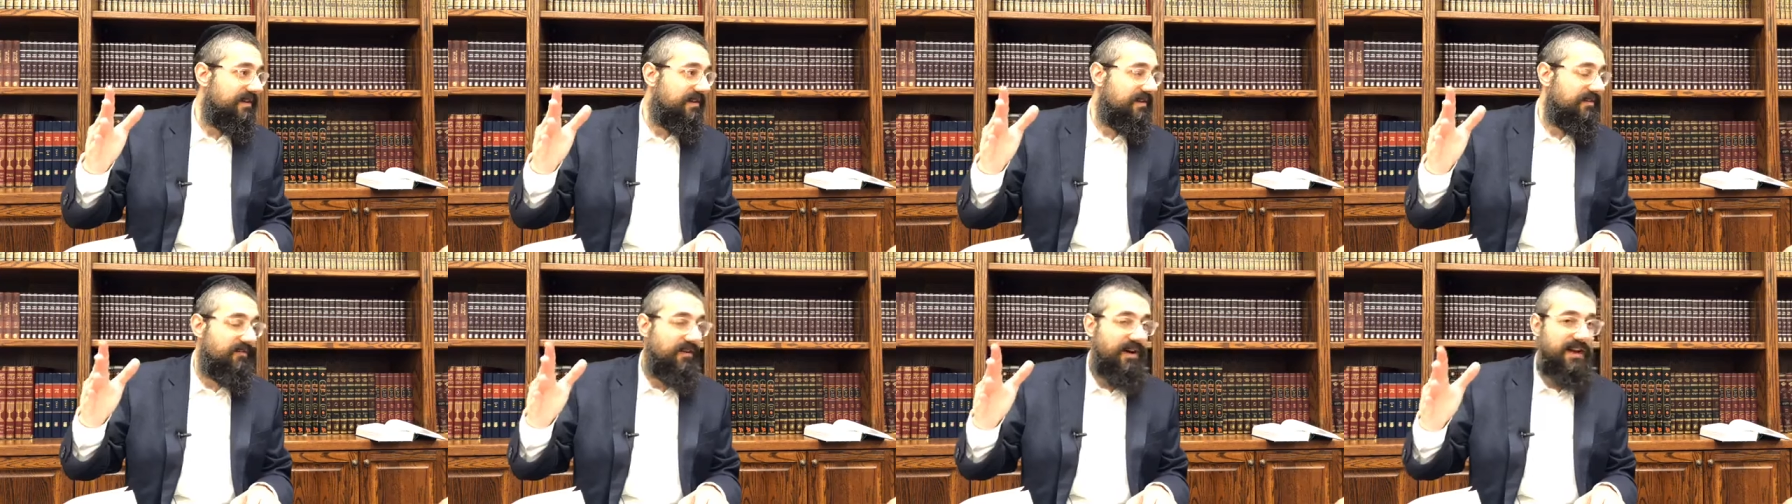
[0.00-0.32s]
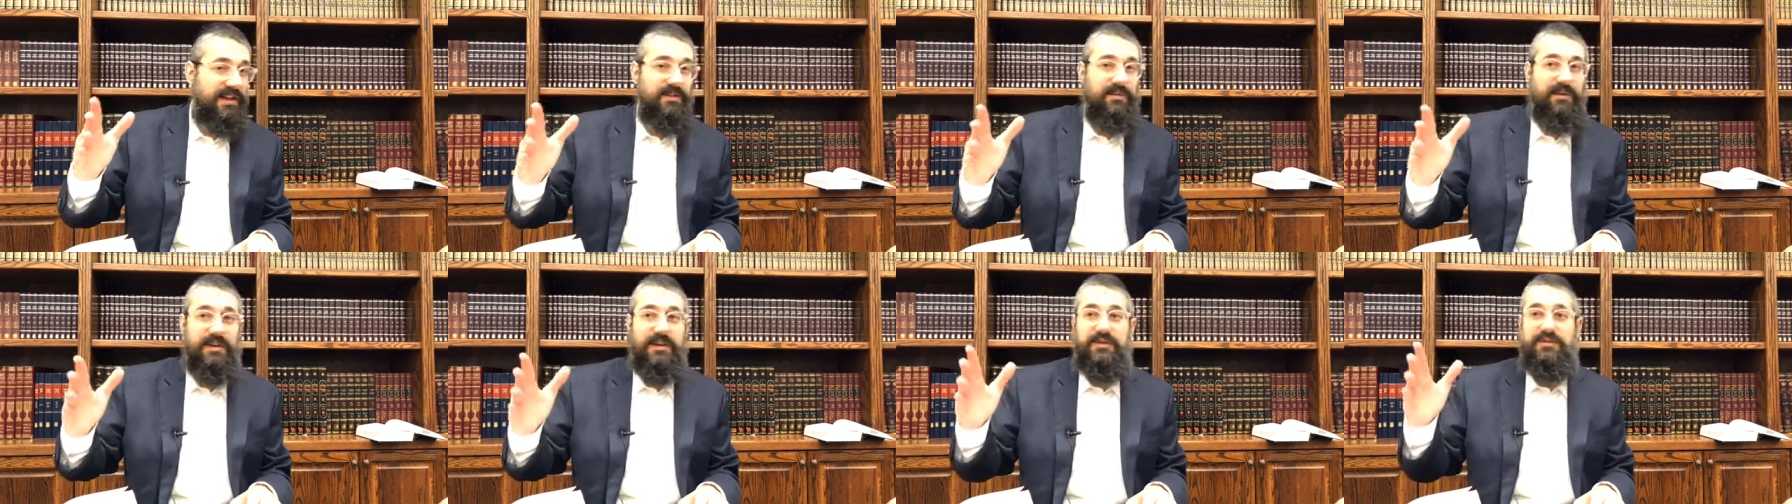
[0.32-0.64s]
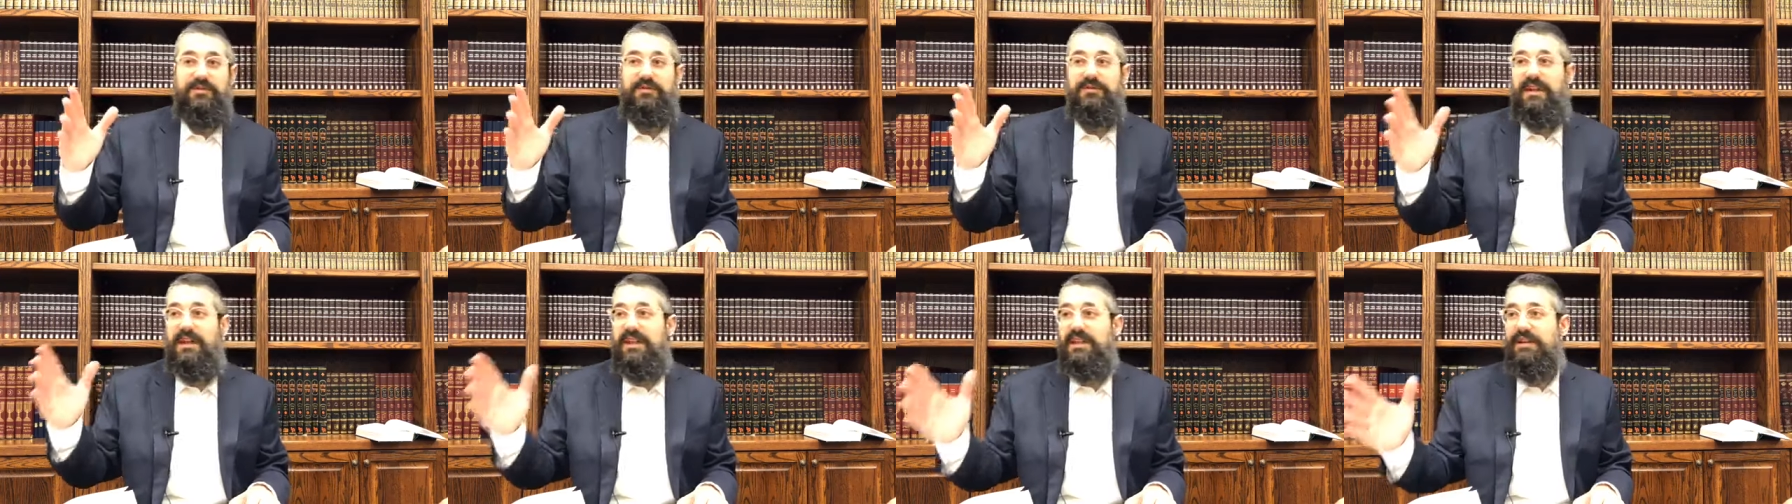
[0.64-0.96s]
You find a way to
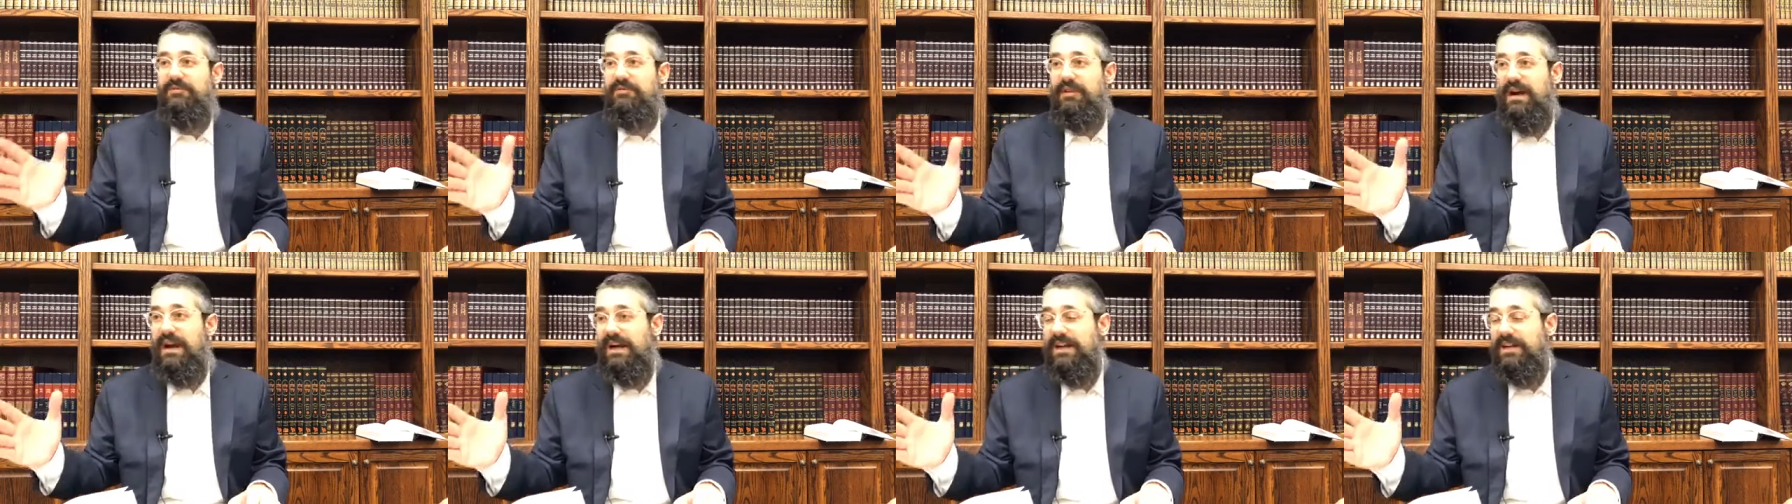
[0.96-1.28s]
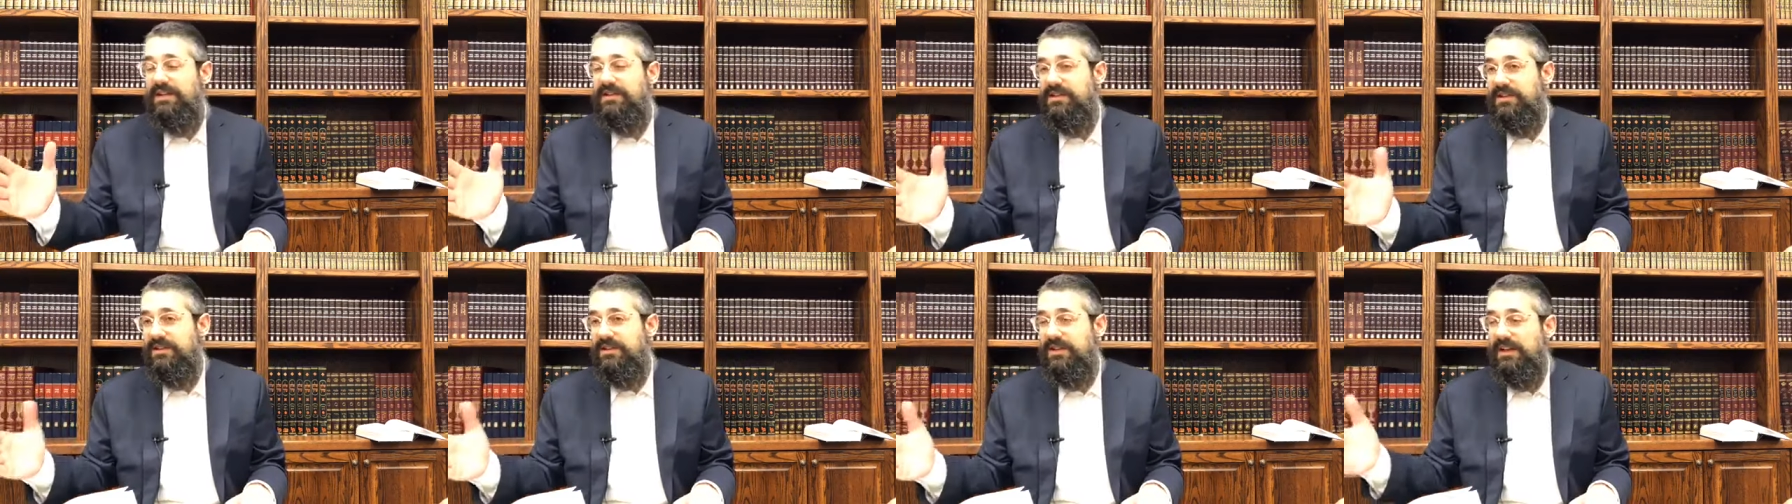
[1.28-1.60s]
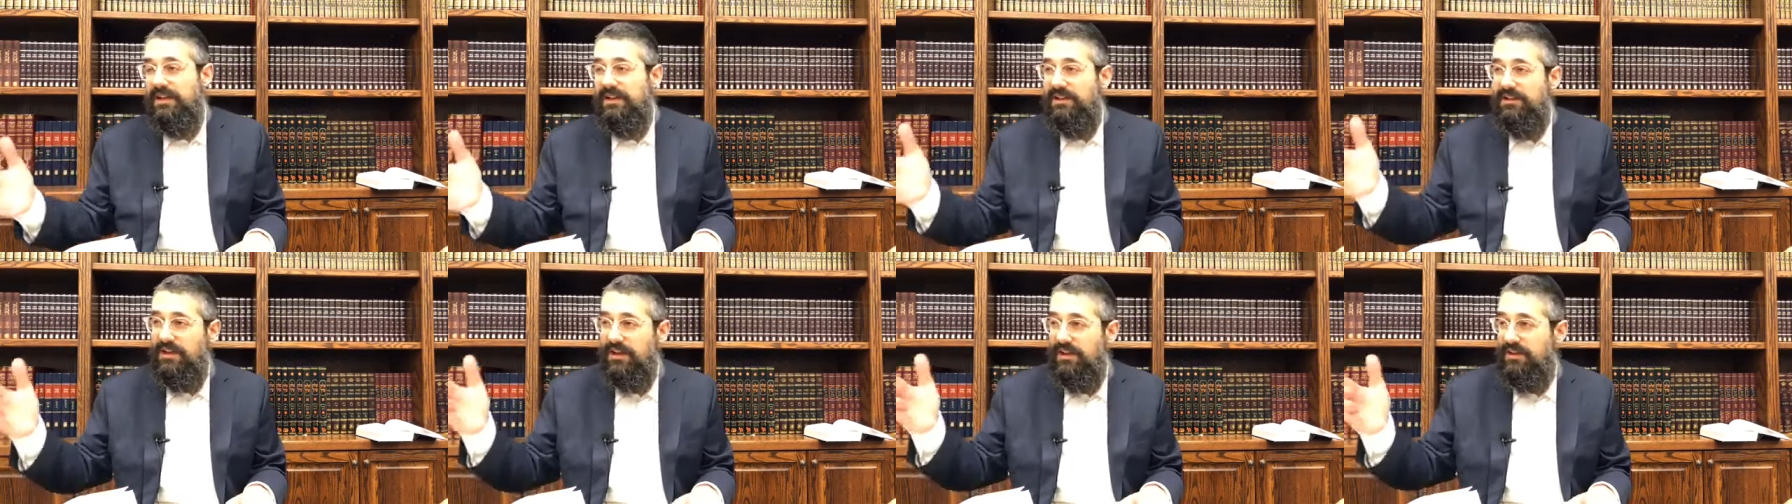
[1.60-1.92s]
shoot down the rockets, they're digging